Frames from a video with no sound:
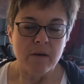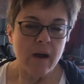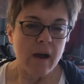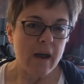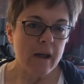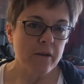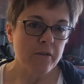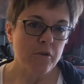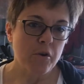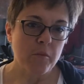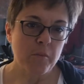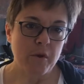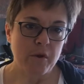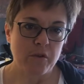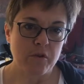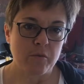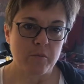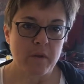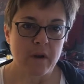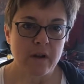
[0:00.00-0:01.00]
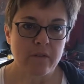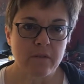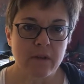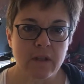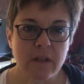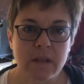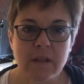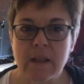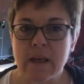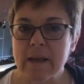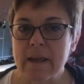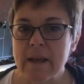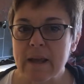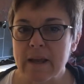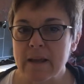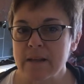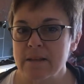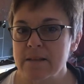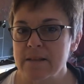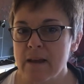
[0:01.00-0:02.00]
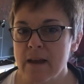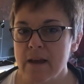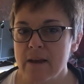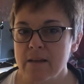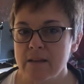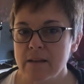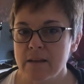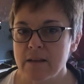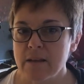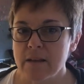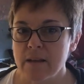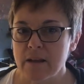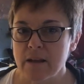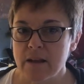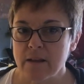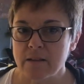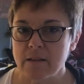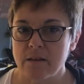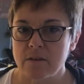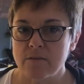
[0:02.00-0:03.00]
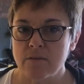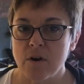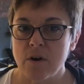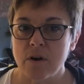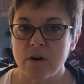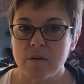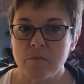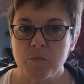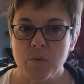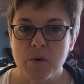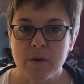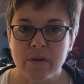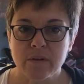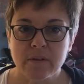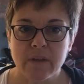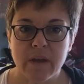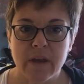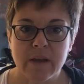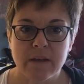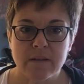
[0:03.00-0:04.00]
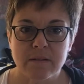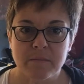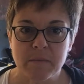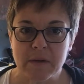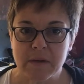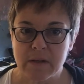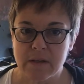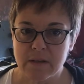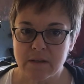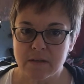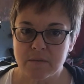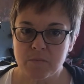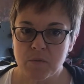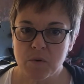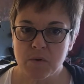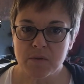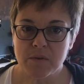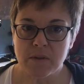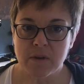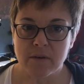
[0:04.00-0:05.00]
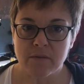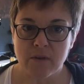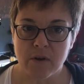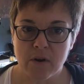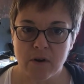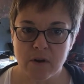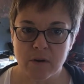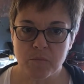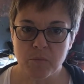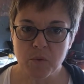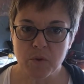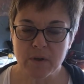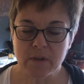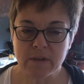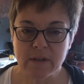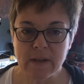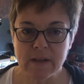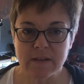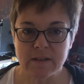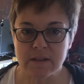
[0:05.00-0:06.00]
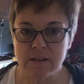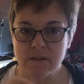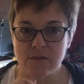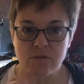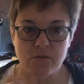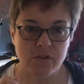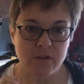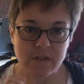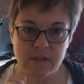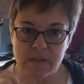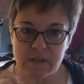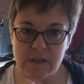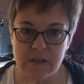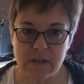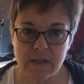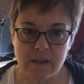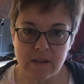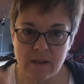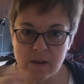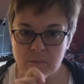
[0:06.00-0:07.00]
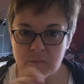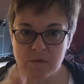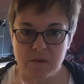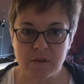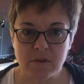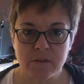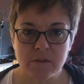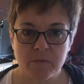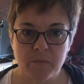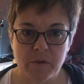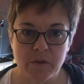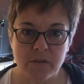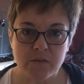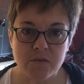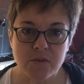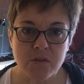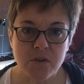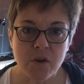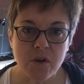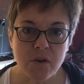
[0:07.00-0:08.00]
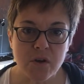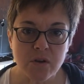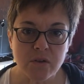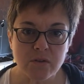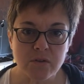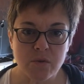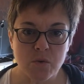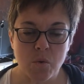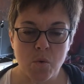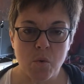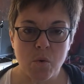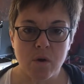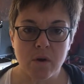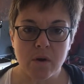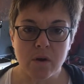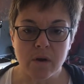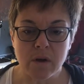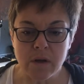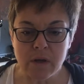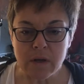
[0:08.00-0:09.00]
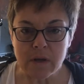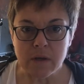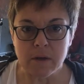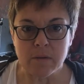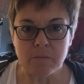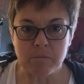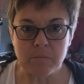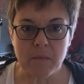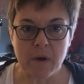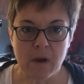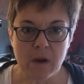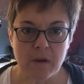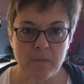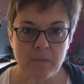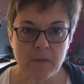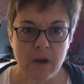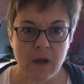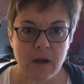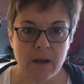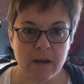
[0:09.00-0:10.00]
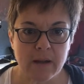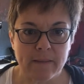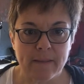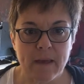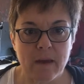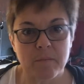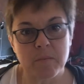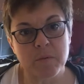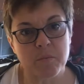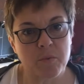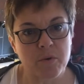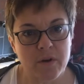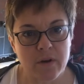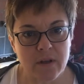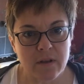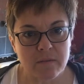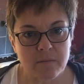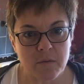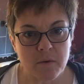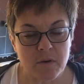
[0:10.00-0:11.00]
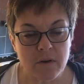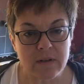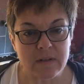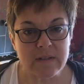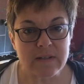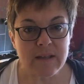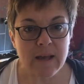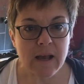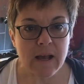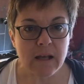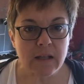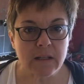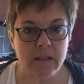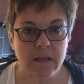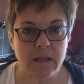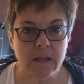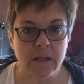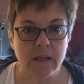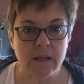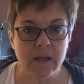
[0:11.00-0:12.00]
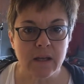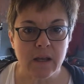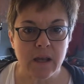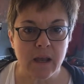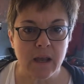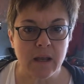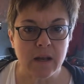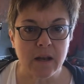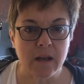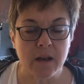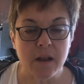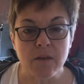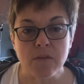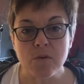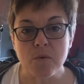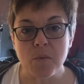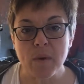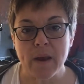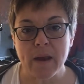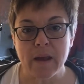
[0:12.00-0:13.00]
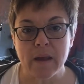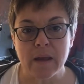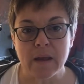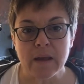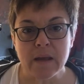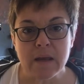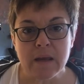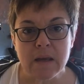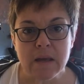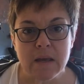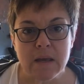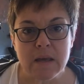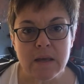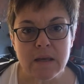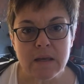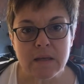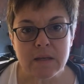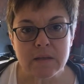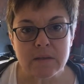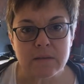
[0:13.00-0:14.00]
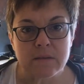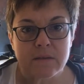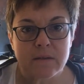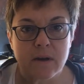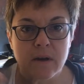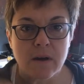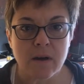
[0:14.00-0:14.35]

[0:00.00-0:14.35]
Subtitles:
I don't know about you, but I really like egg salad and I love hard-boiled eggs. My kids both love hard-boiled eggs, either just eating them with a little bit of salt or cutting them and putting them on a salad. And another way is